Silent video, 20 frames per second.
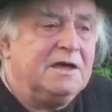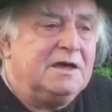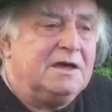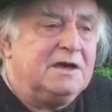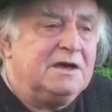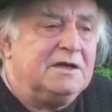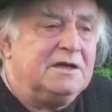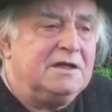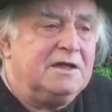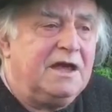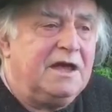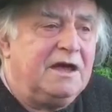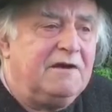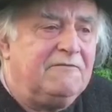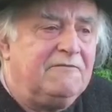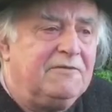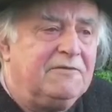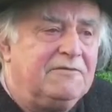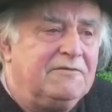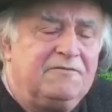and
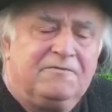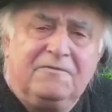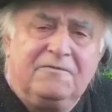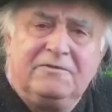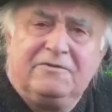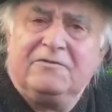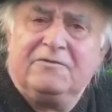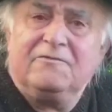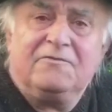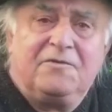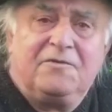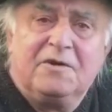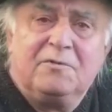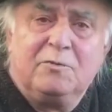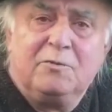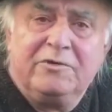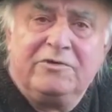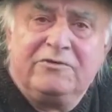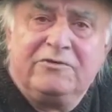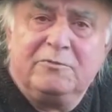have some
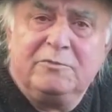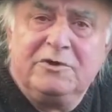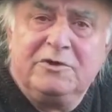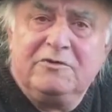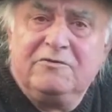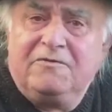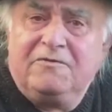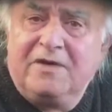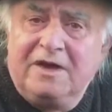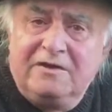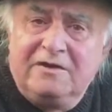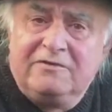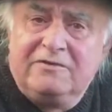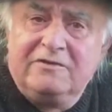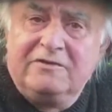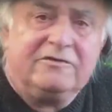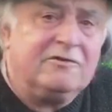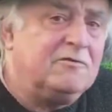fun with some new faces,